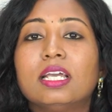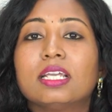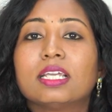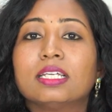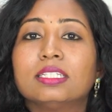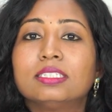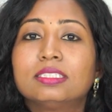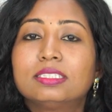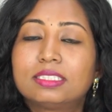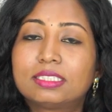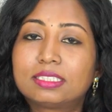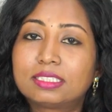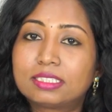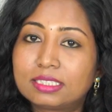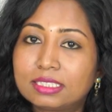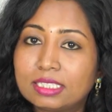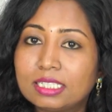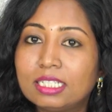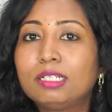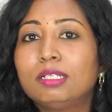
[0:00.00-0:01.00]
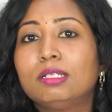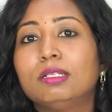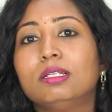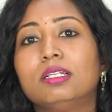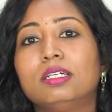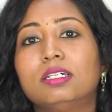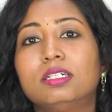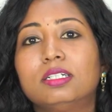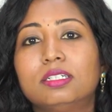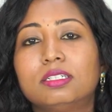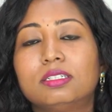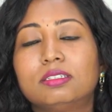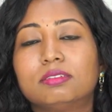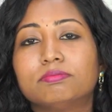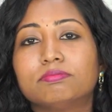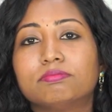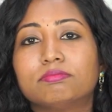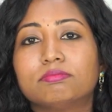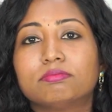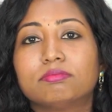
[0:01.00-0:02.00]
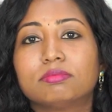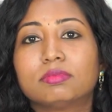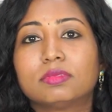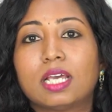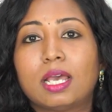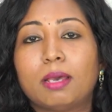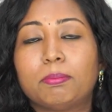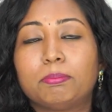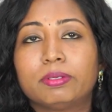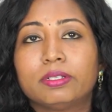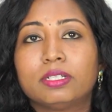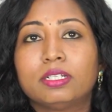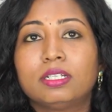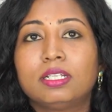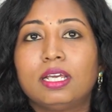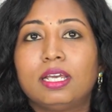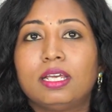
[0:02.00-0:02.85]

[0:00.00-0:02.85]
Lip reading: can still happen,